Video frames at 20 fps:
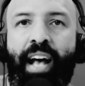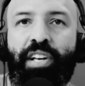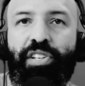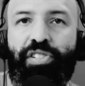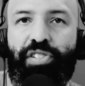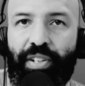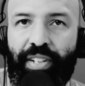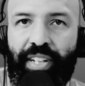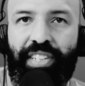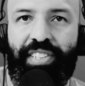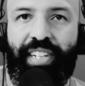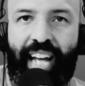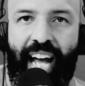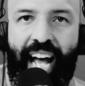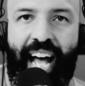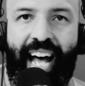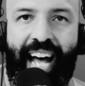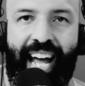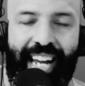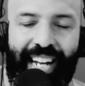So this
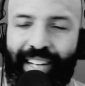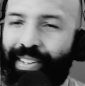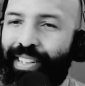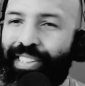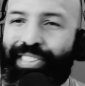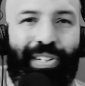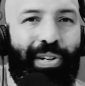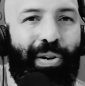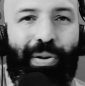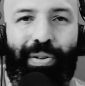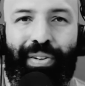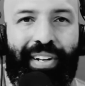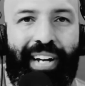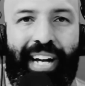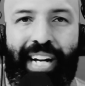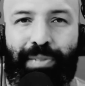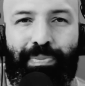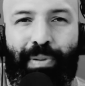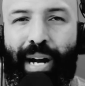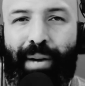guy, he's an older guy.
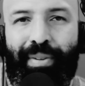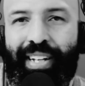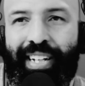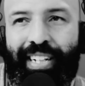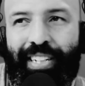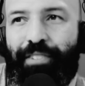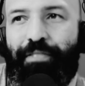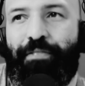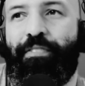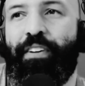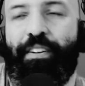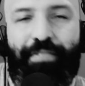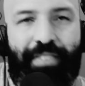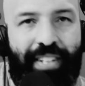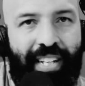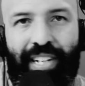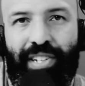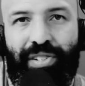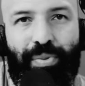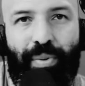He's probably in his
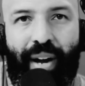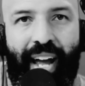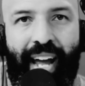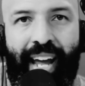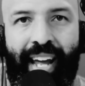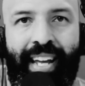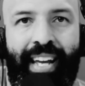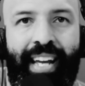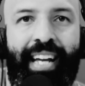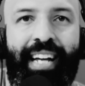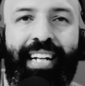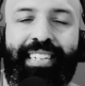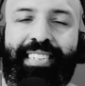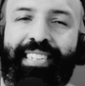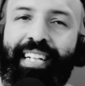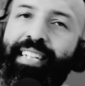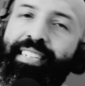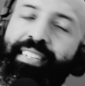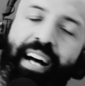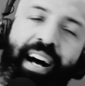50s, right? He
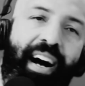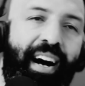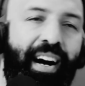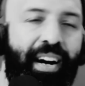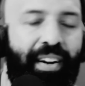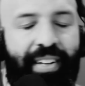says, oh,